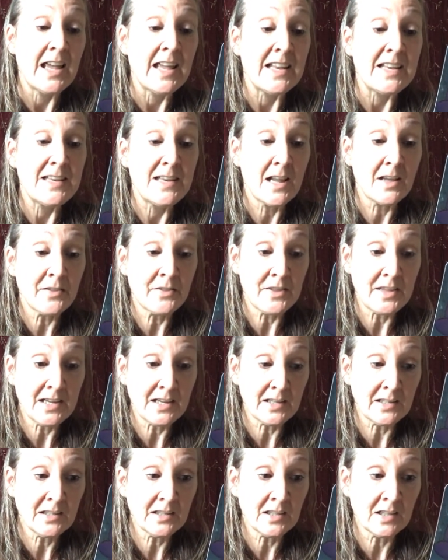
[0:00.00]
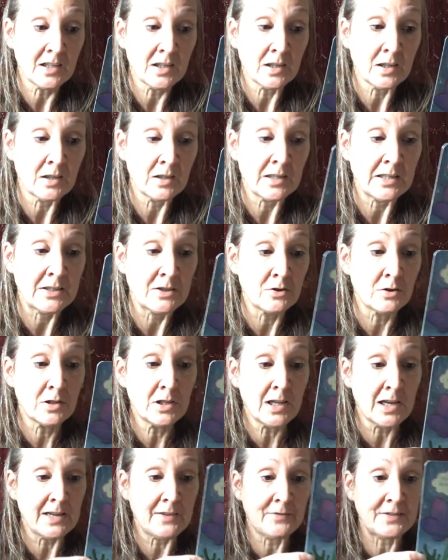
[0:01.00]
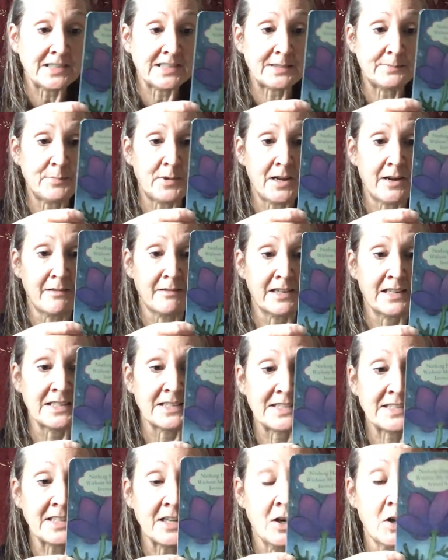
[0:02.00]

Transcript: Nothing can occur in your life experience